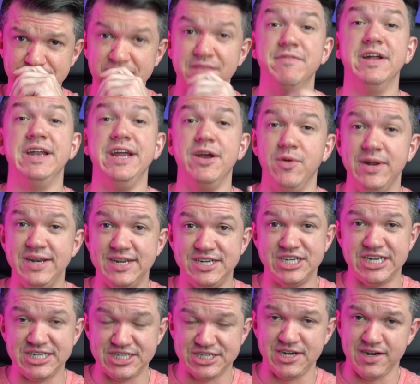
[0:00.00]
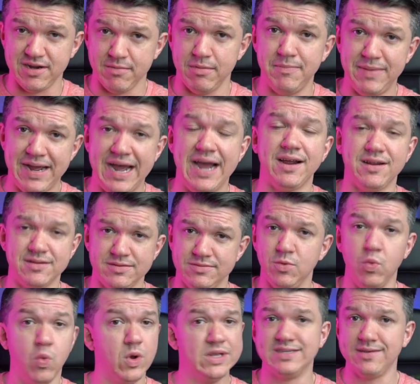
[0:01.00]
Video indigestion coming back
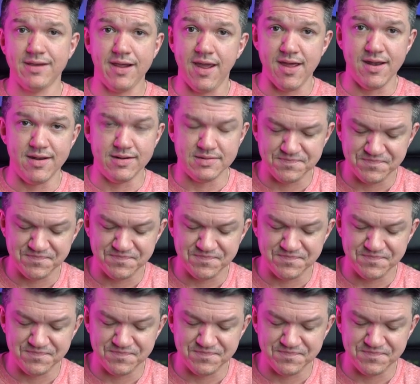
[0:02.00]
once again.